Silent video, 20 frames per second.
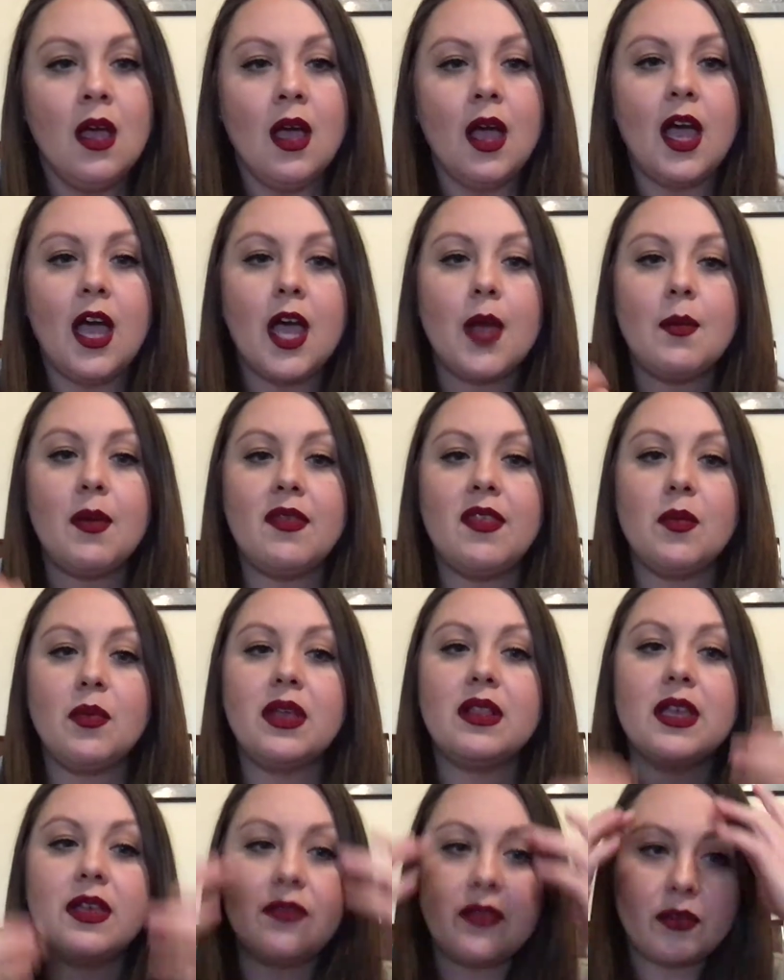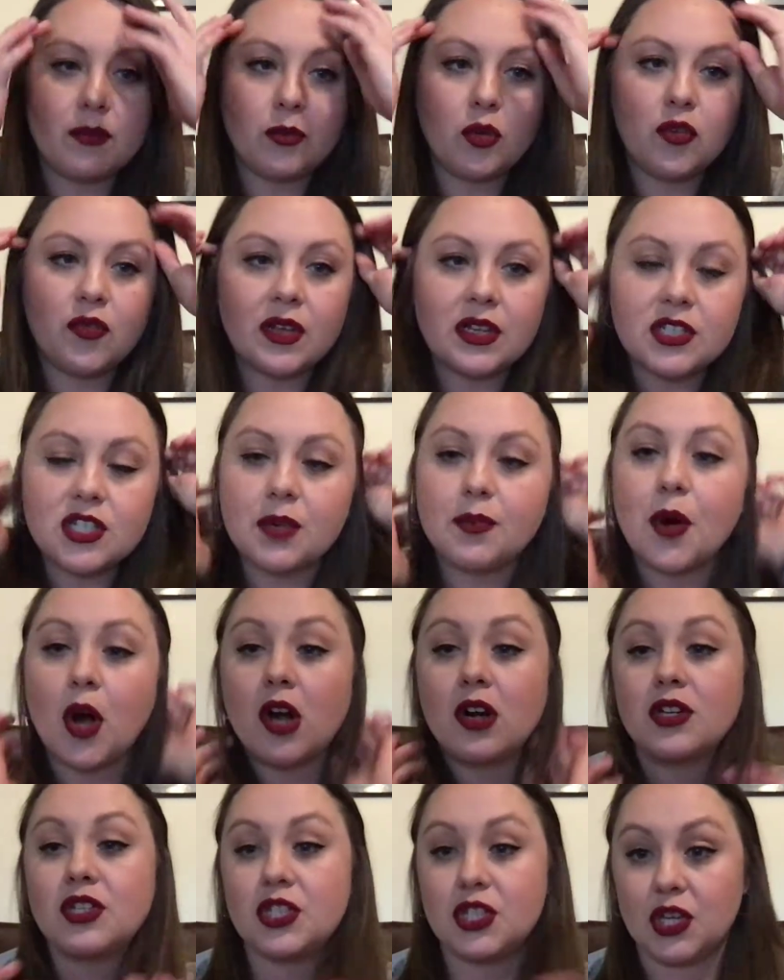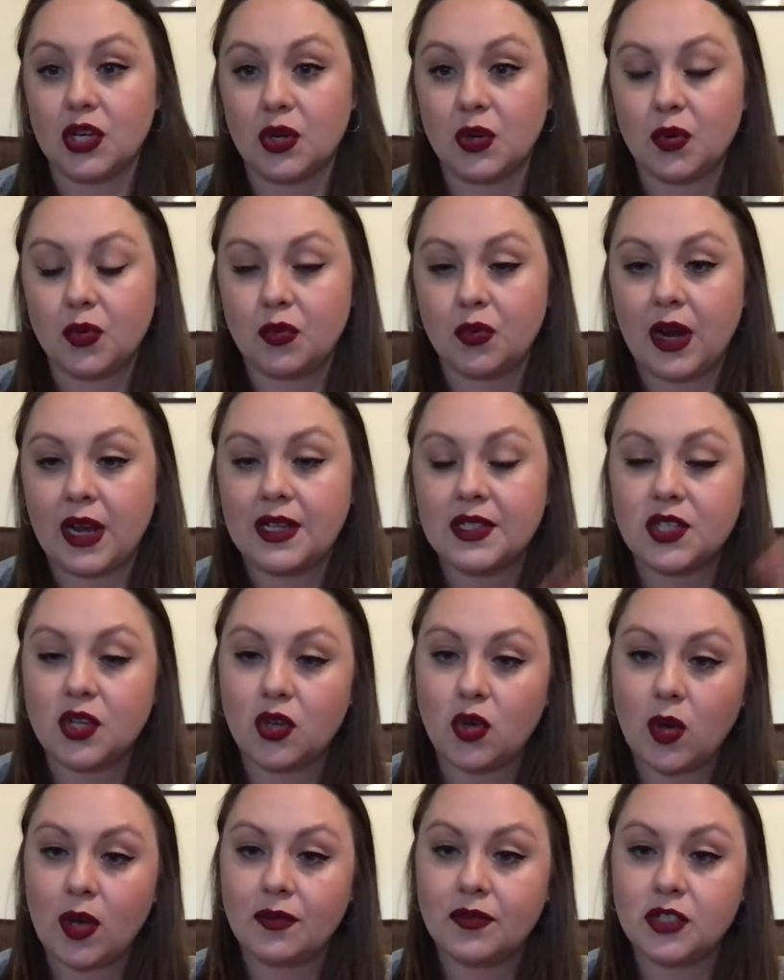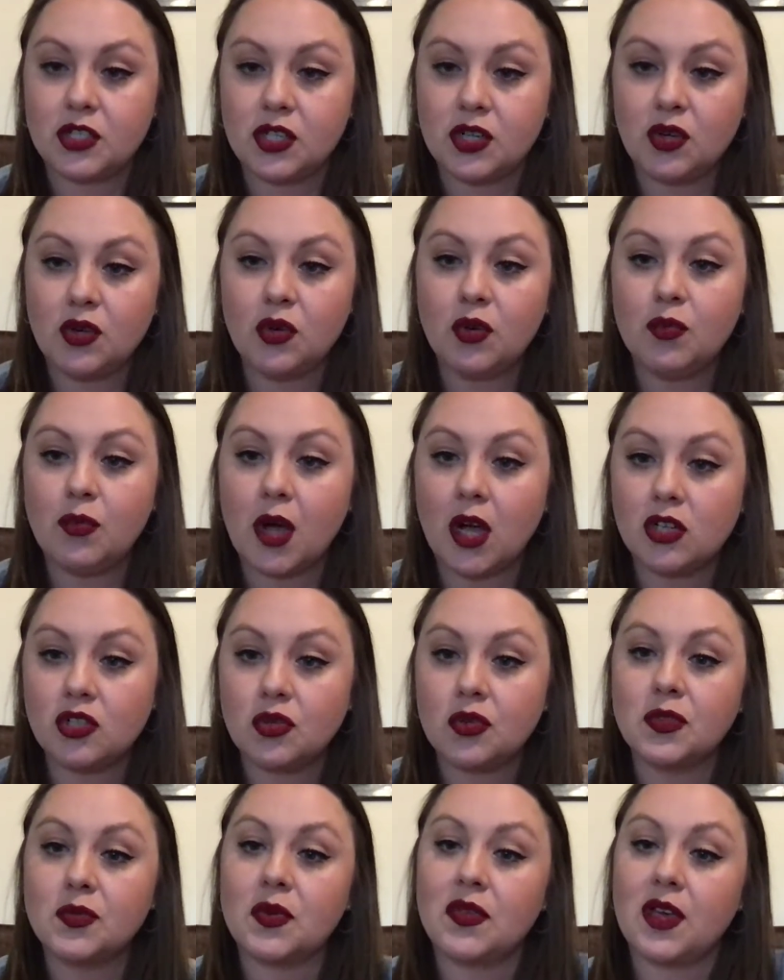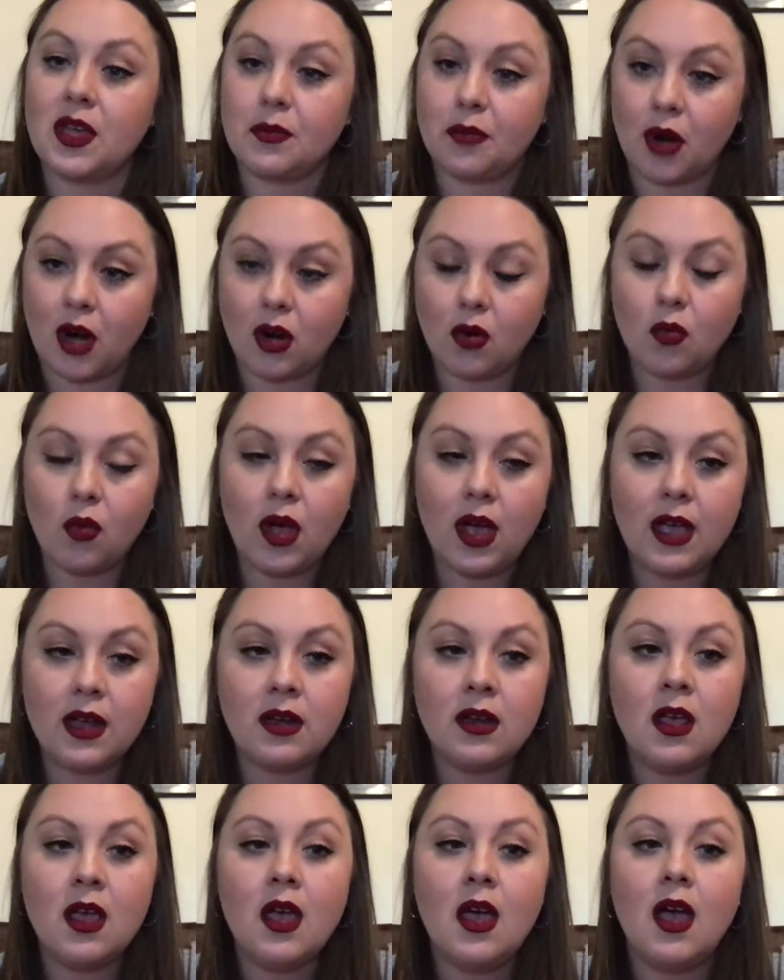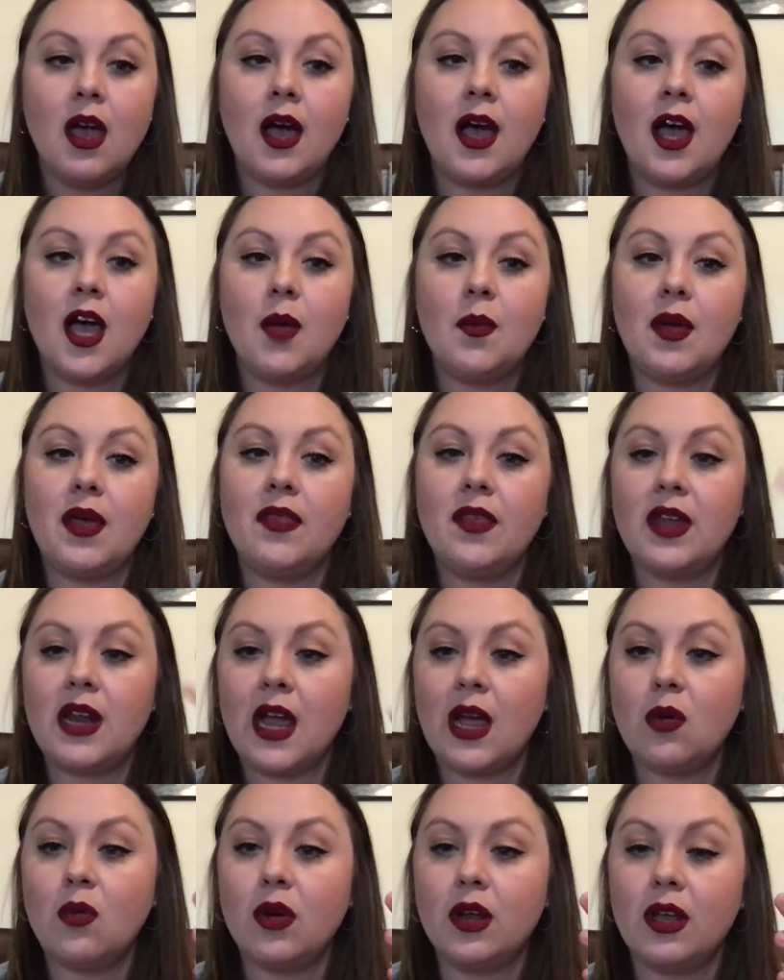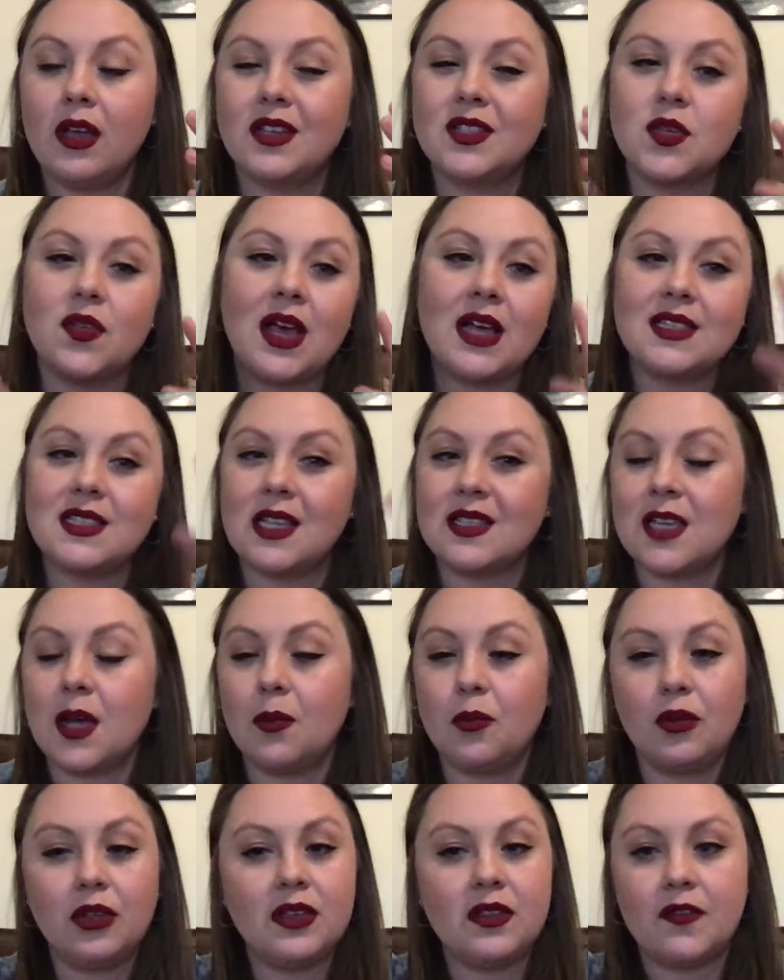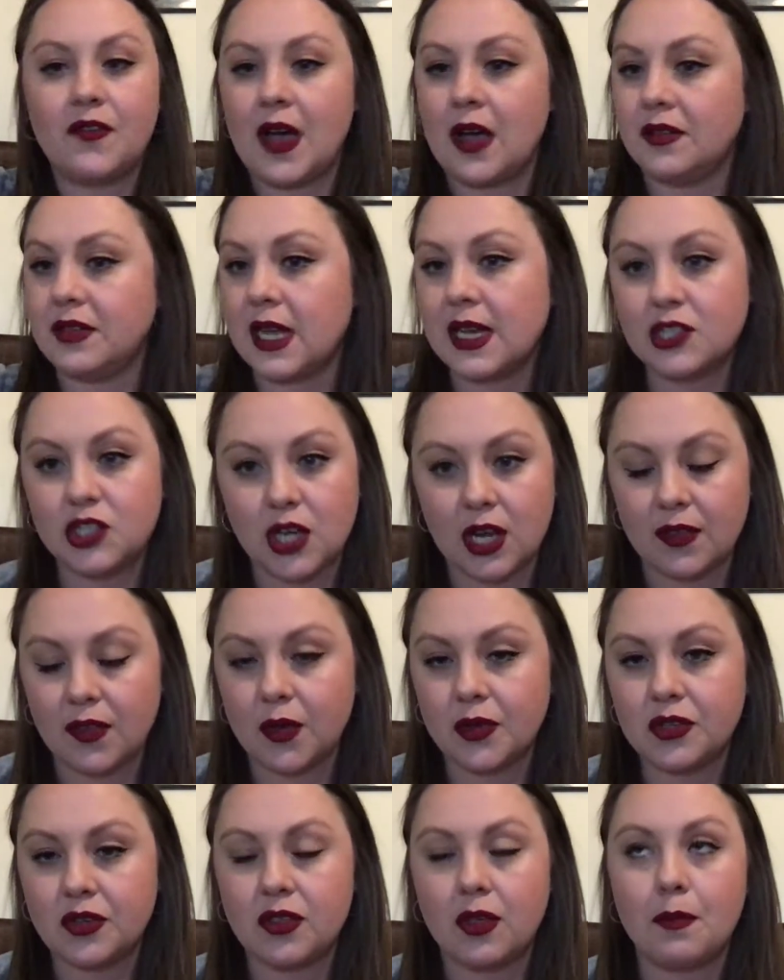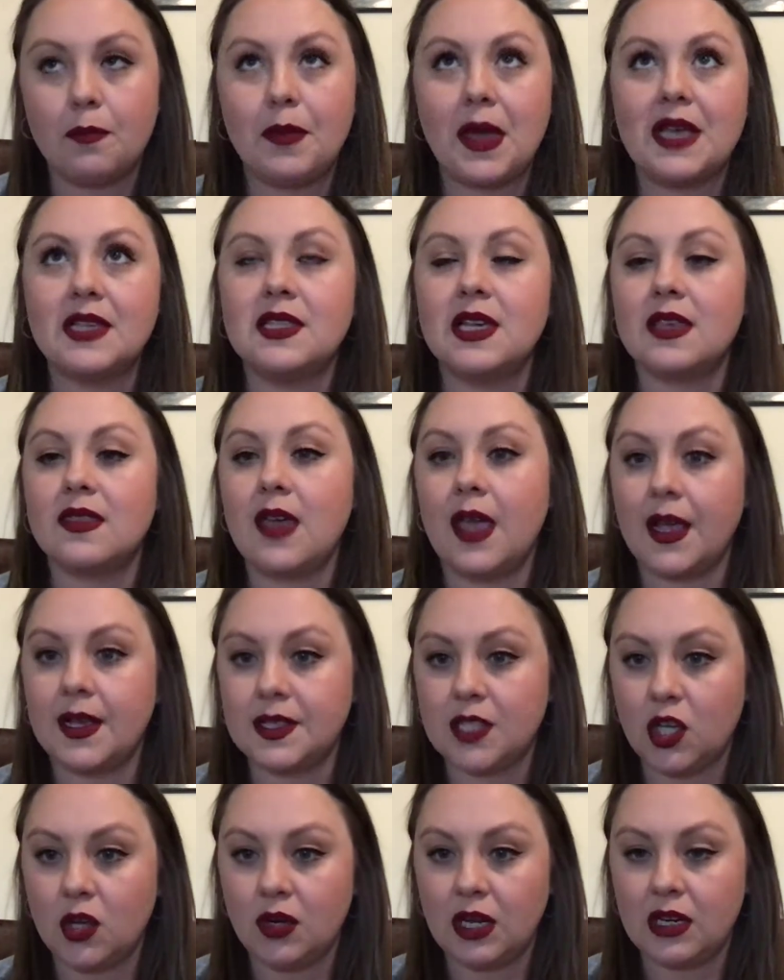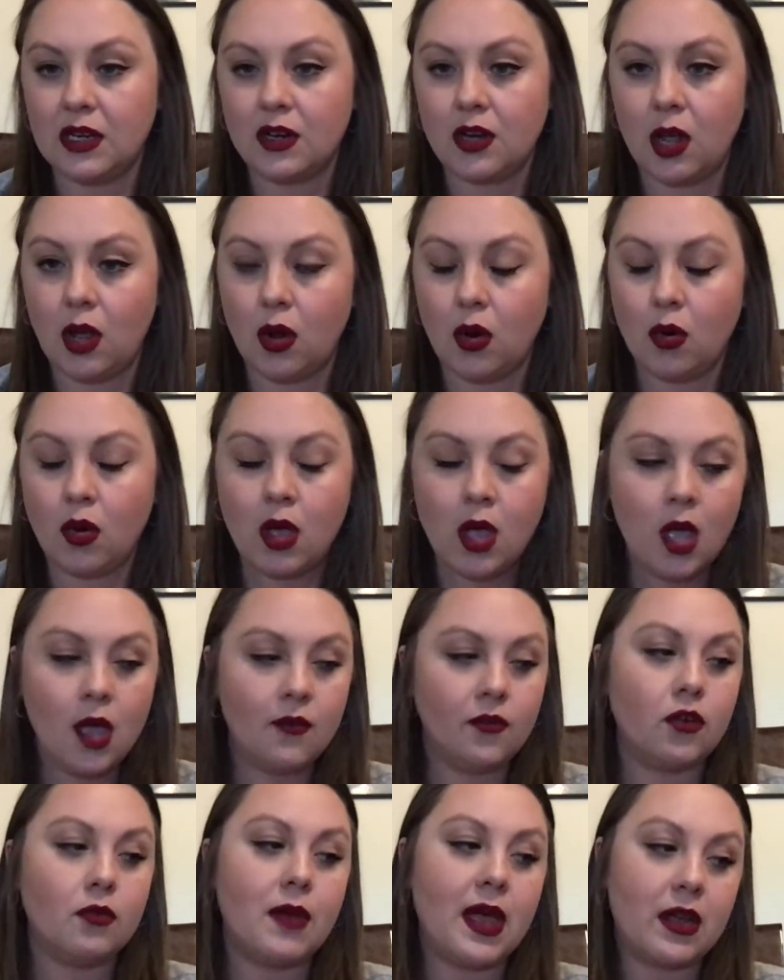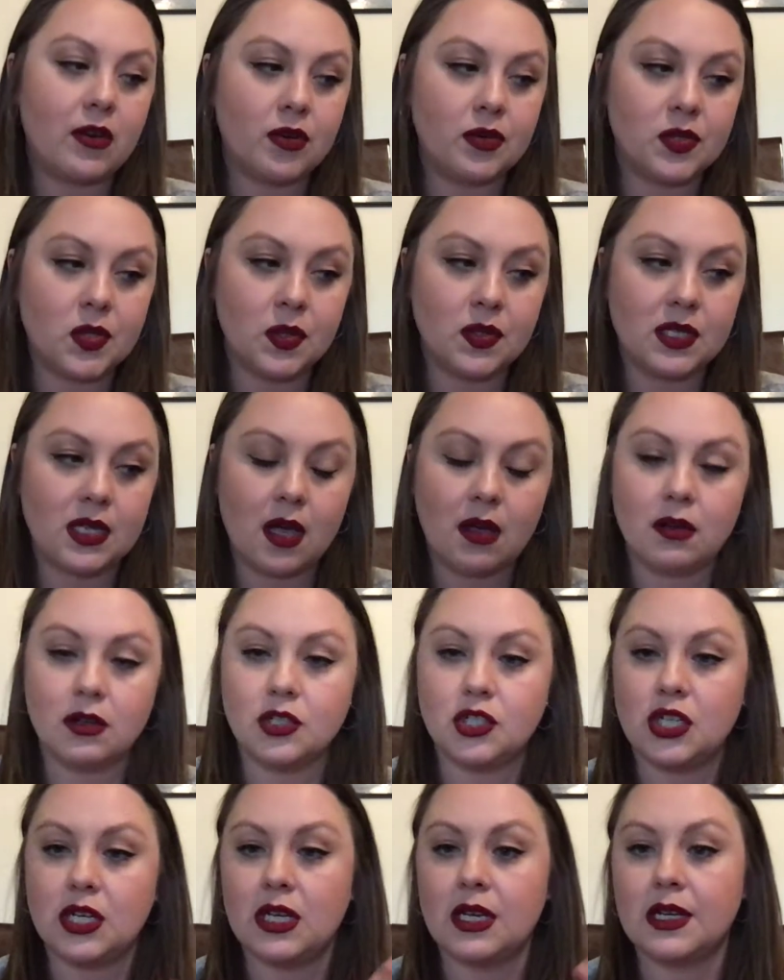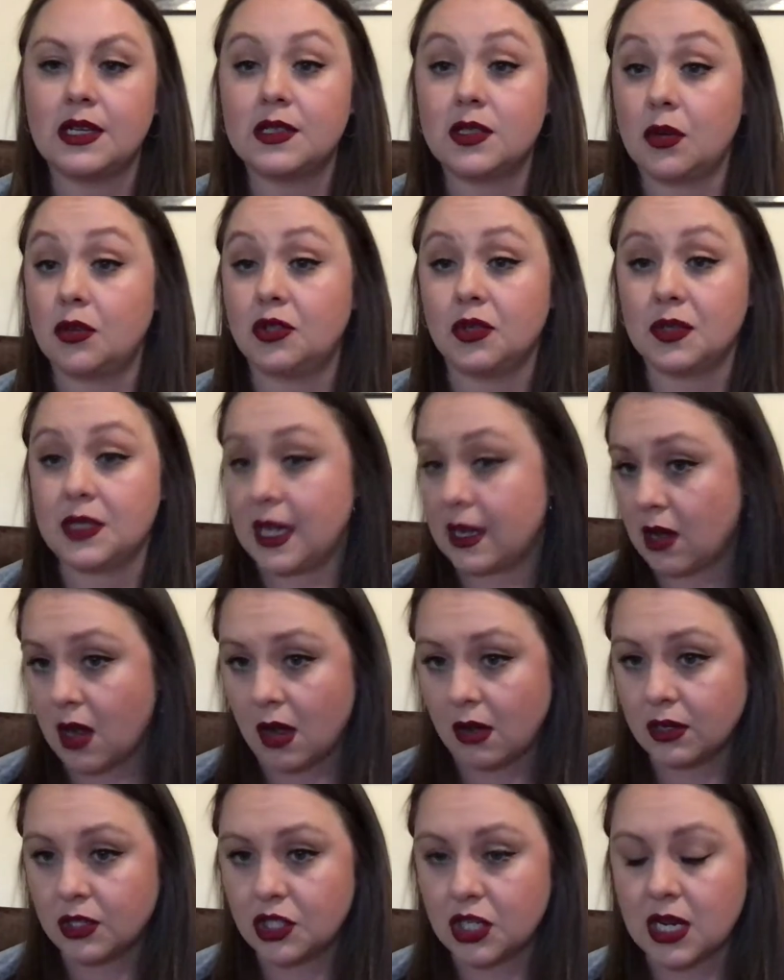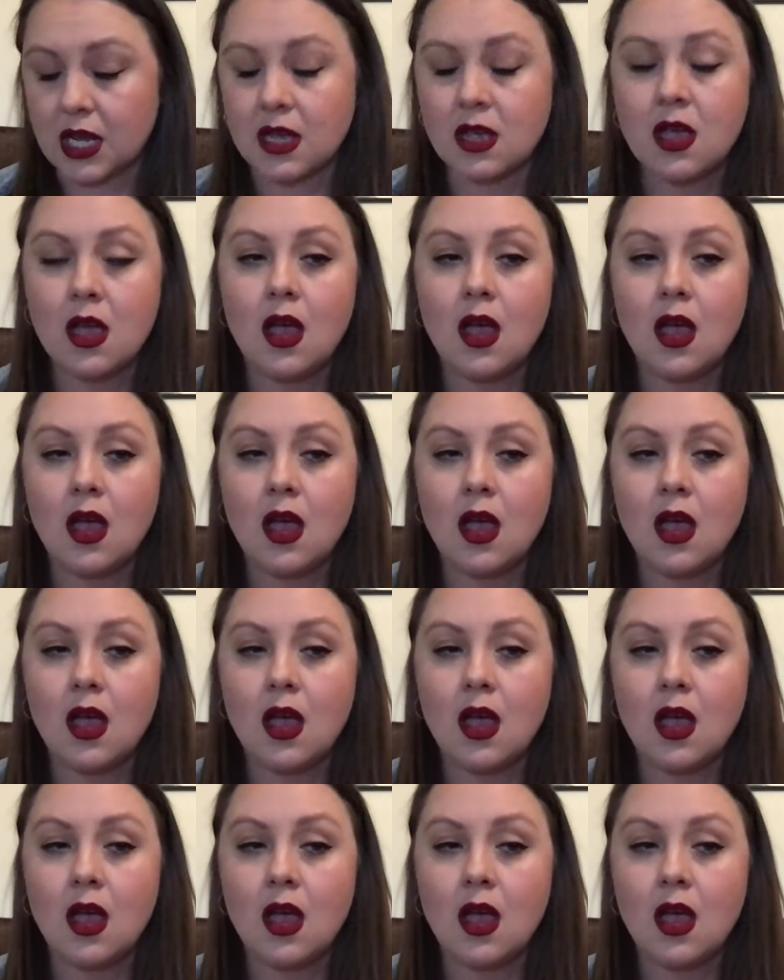And then we move into part 2, right? So you have 2 modules within part 1. And then so that sets up really the foundation. Those are the basic things that you need to know for microsociology and social psychology.